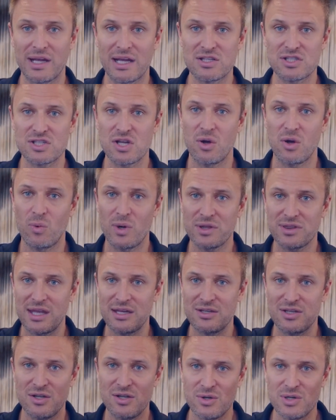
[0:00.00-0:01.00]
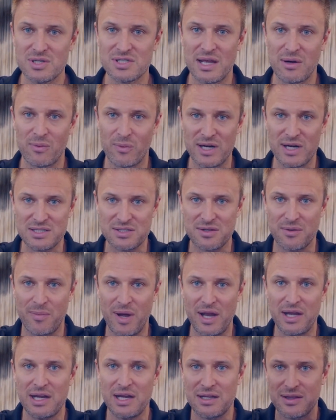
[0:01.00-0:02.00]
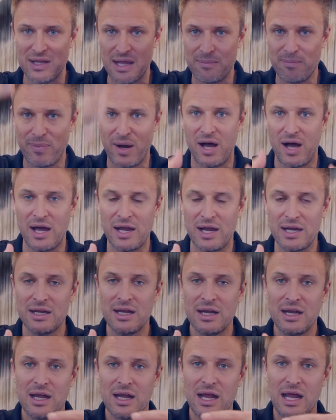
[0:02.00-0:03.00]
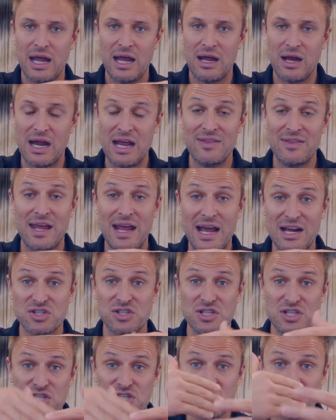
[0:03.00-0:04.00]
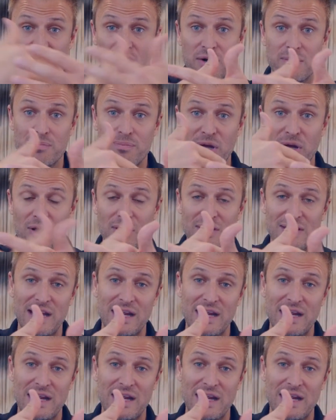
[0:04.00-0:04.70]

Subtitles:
And so what they do is they raise the money and they buy and they actually start building.